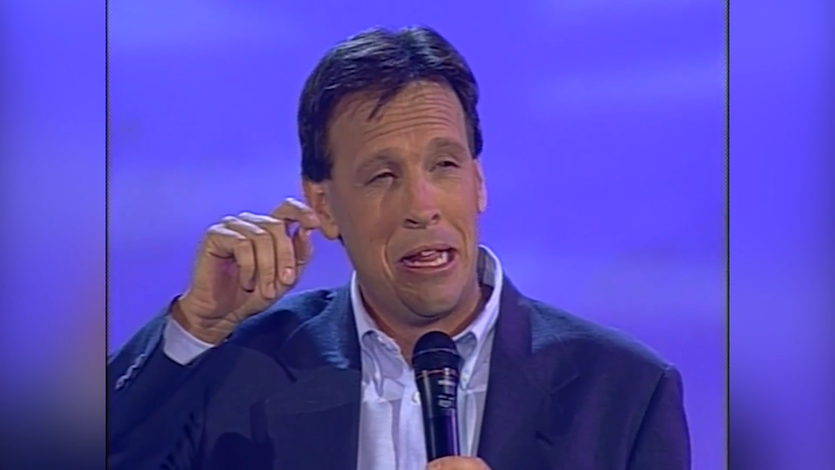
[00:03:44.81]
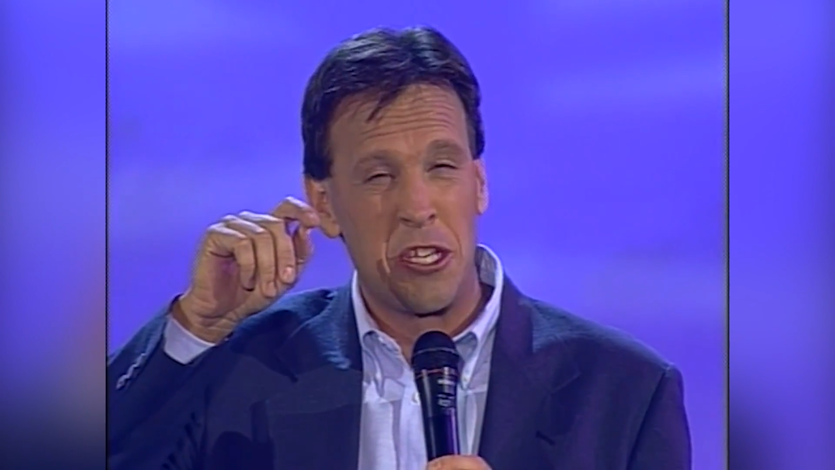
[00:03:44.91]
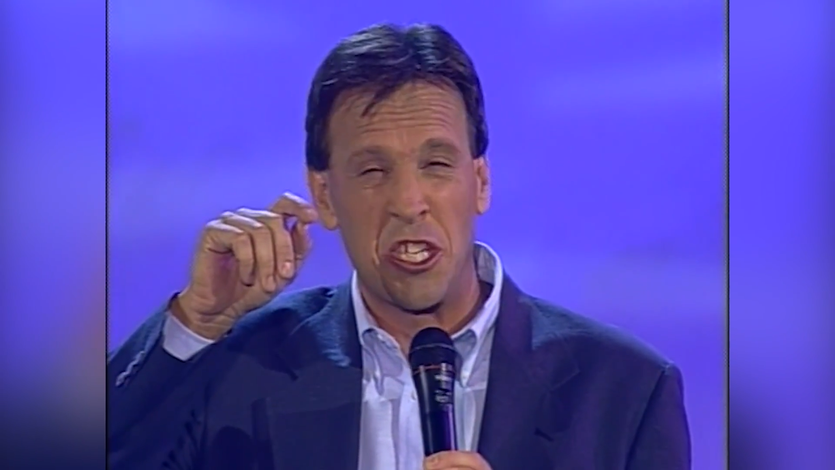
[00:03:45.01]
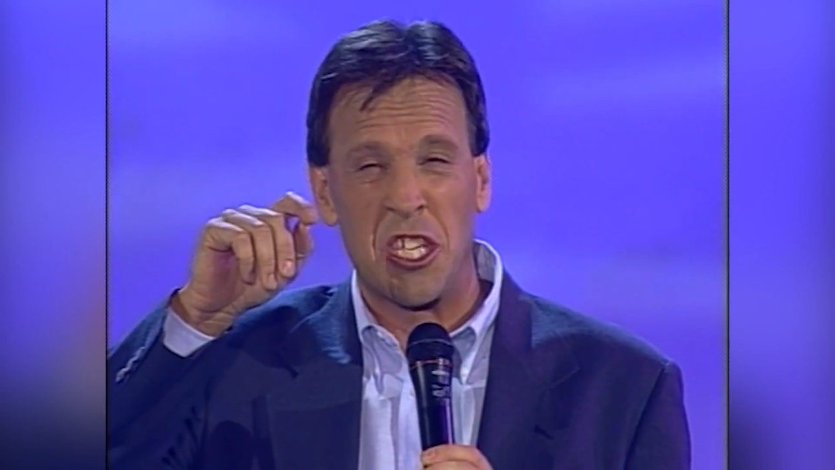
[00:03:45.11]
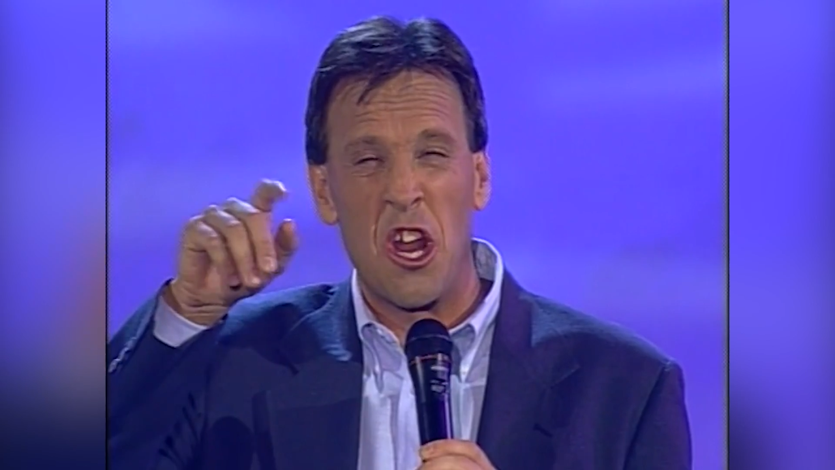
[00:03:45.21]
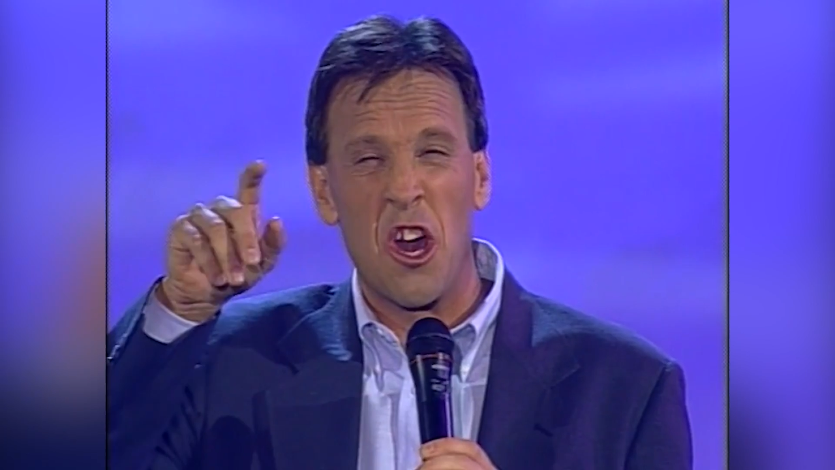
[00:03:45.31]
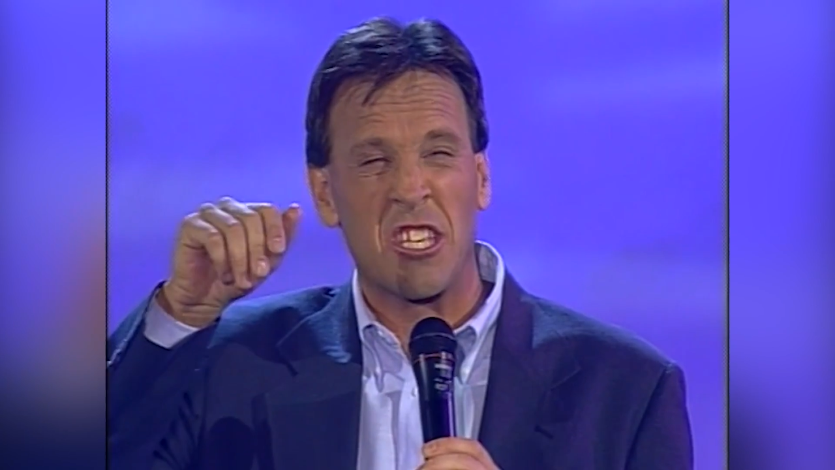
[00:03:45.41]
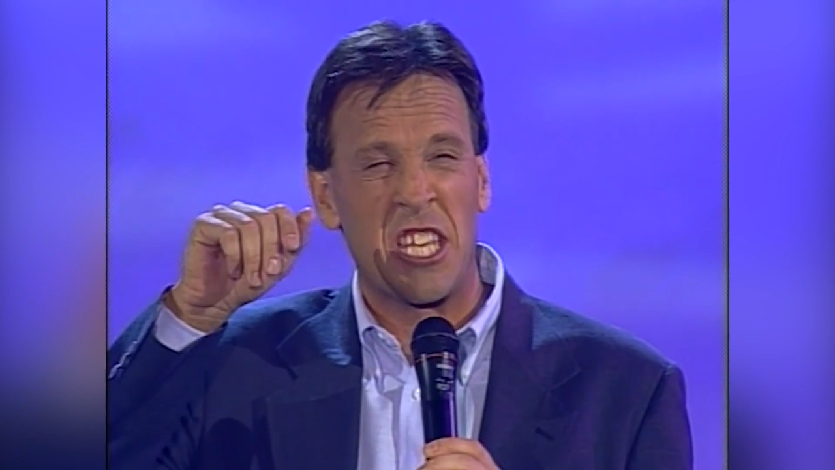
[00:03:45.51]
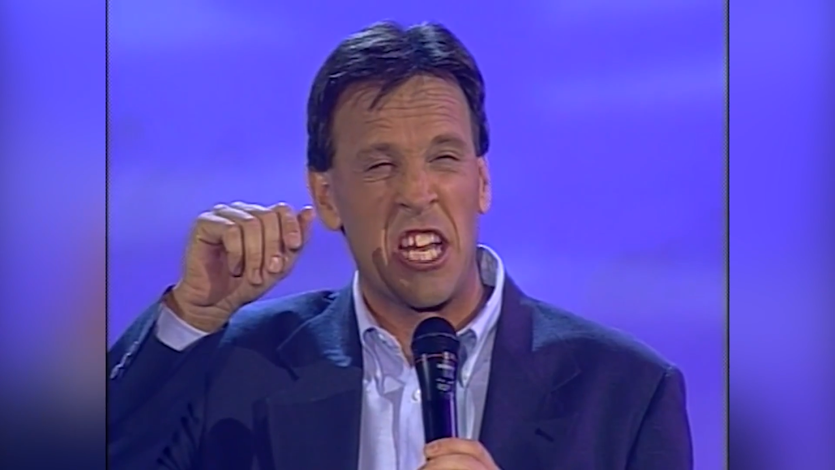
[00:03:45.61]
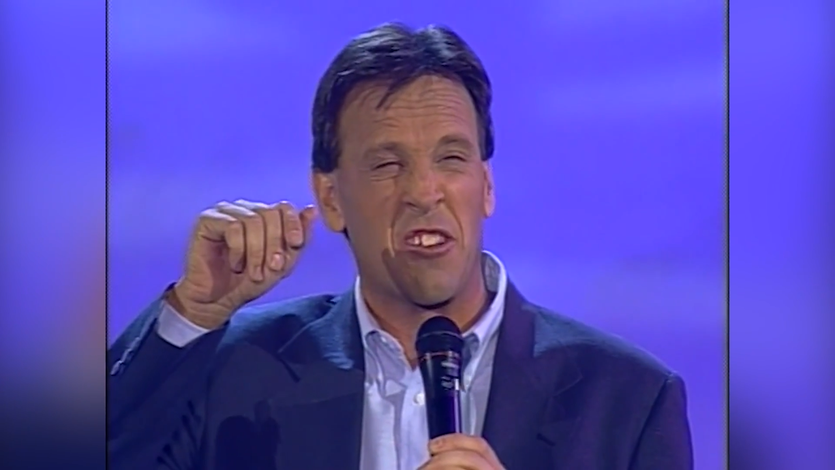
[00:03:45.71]
She said, no, you
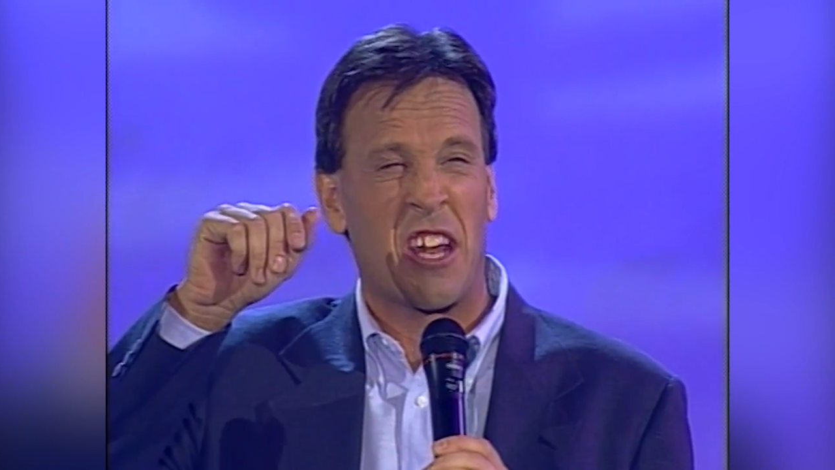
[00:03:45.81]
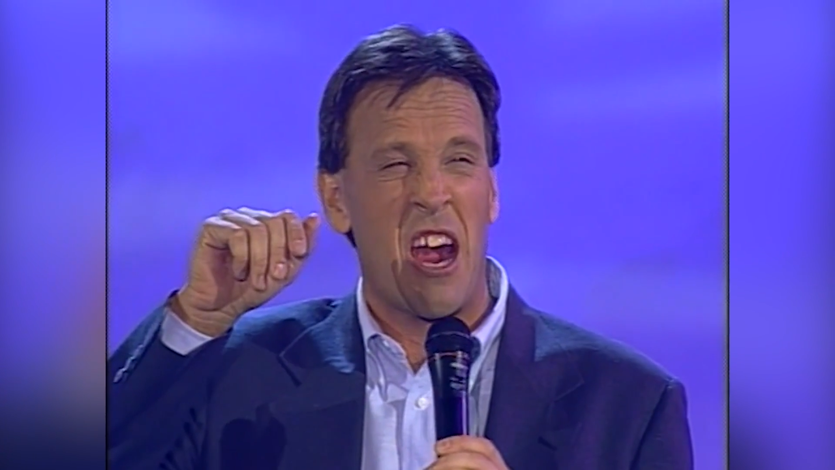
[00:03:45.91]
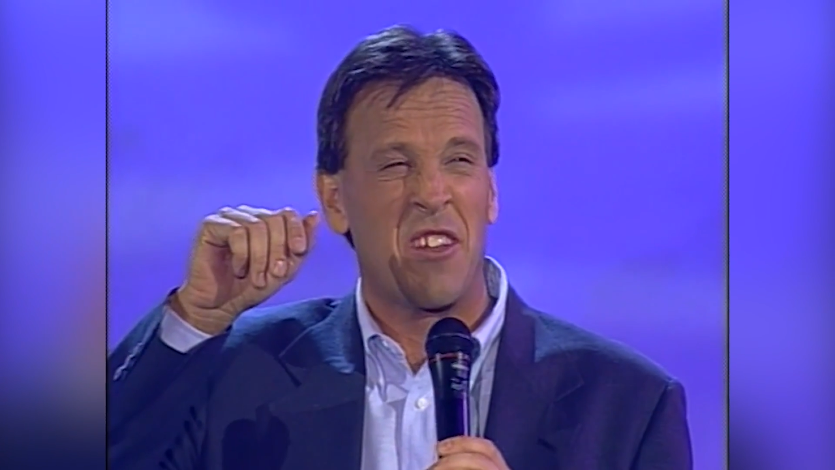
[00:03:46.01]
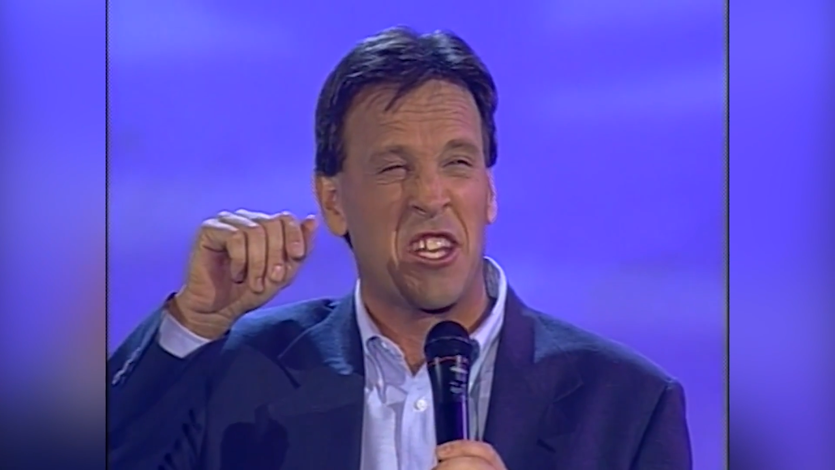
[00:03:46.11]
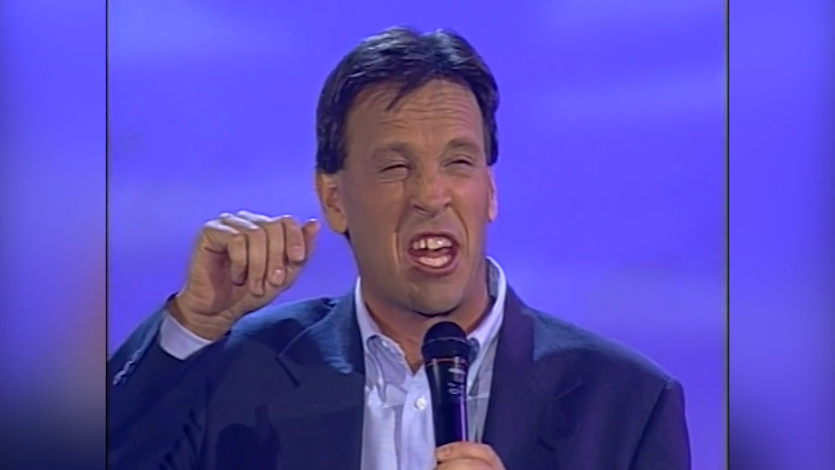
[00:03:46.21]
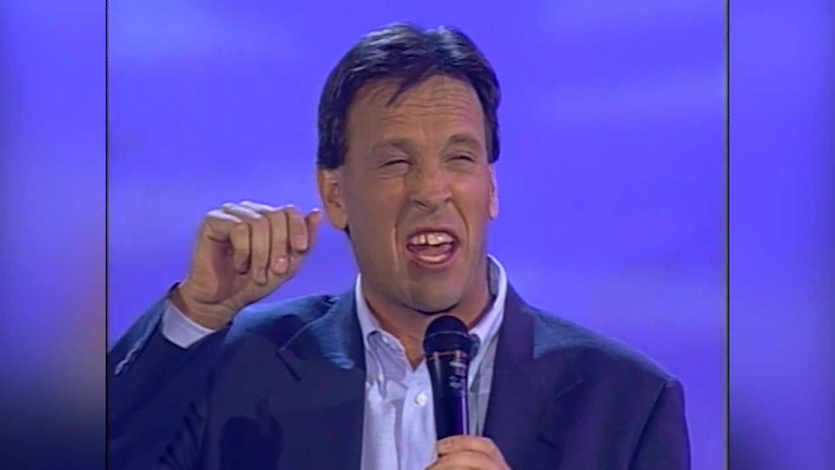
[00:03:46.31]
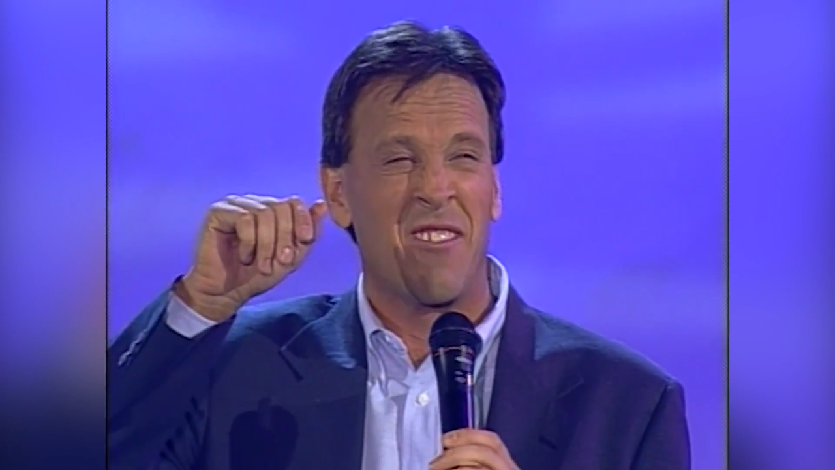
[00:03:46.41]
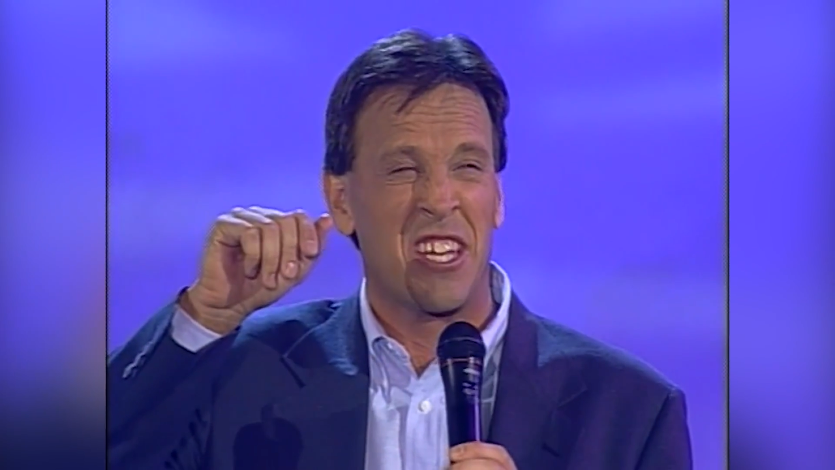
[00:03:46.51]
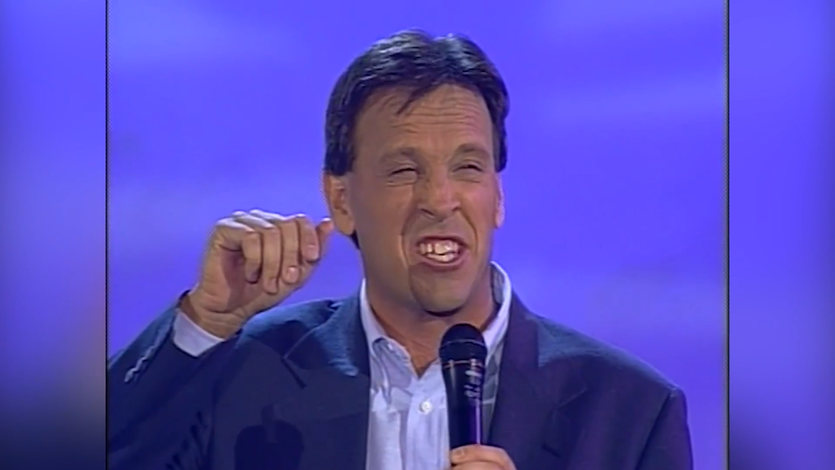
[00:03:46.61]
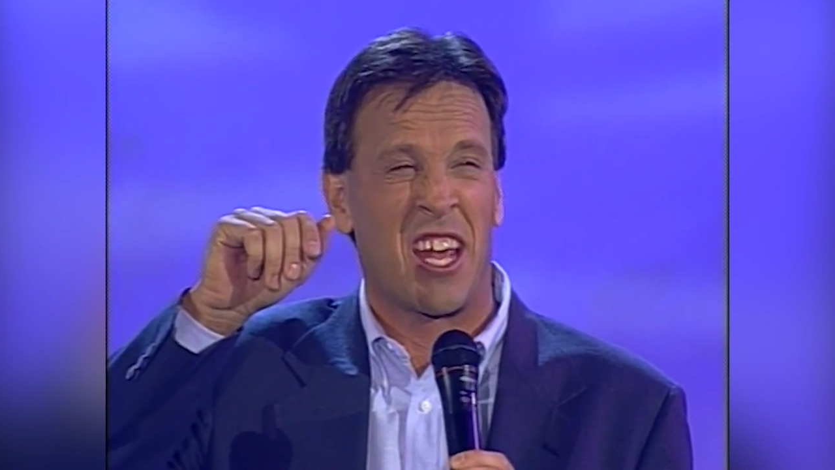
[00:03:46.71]
said you carved the chicken
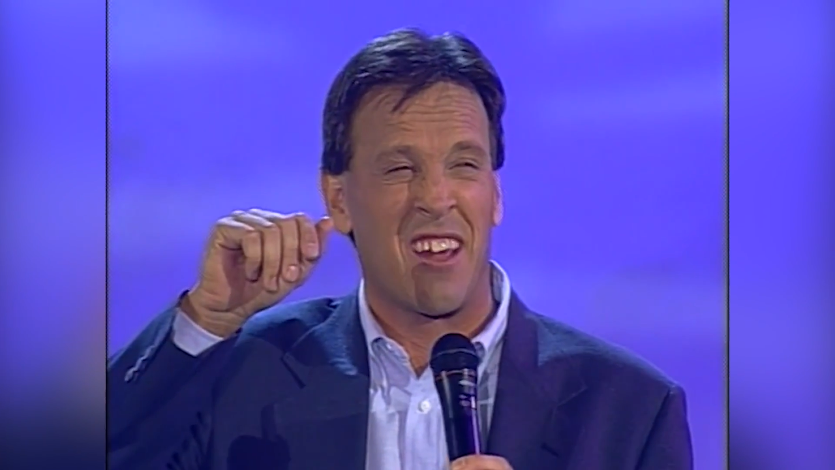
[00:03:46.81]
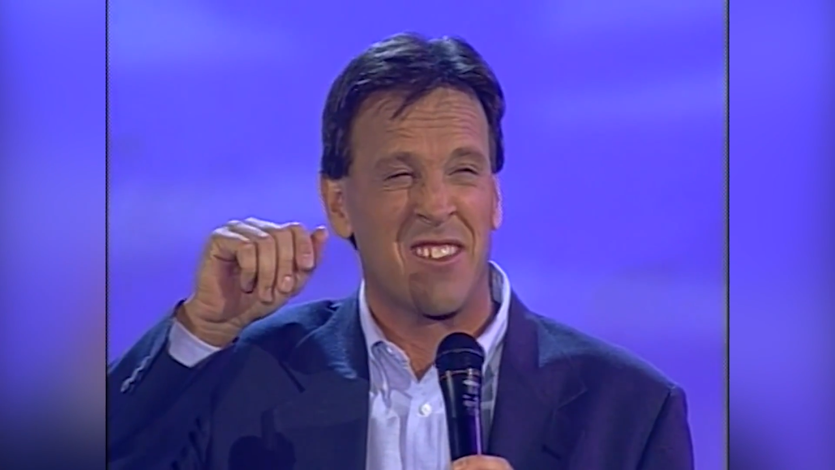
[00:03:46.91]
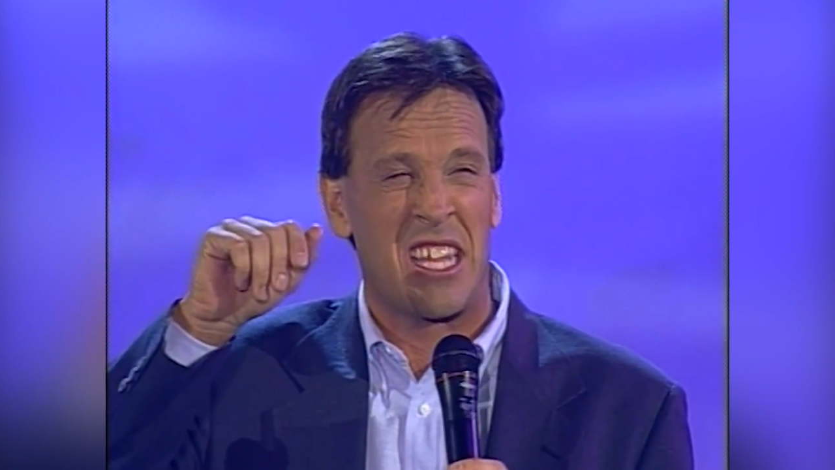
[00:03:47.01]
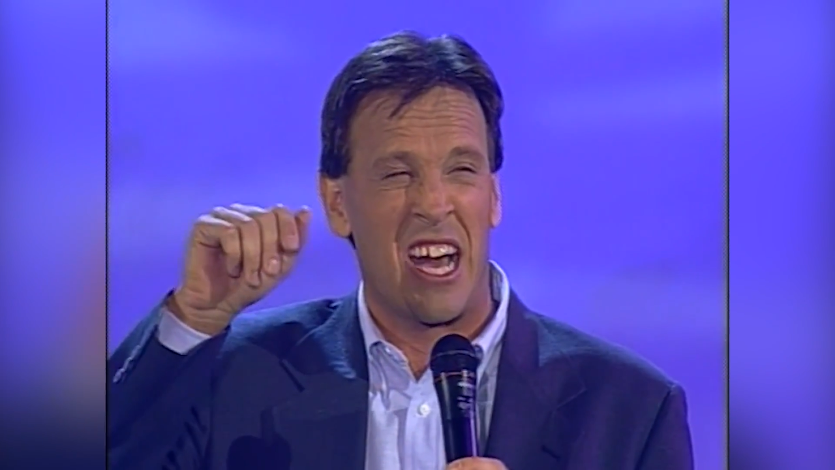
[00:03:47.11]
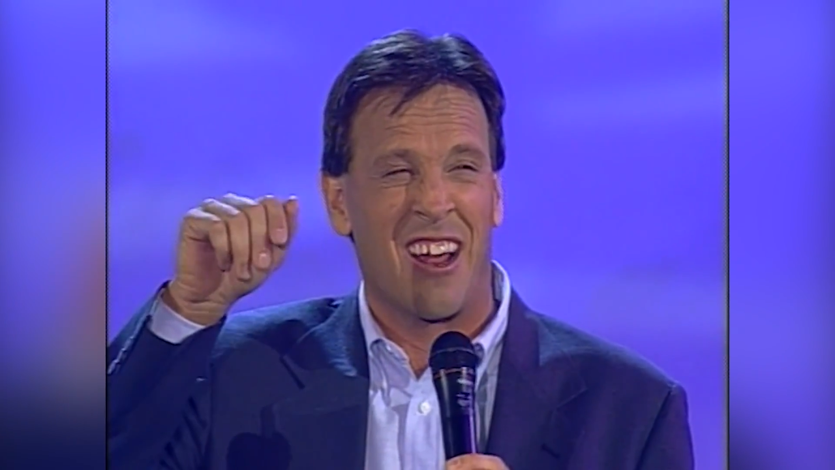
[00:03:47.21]
when the chicken was done.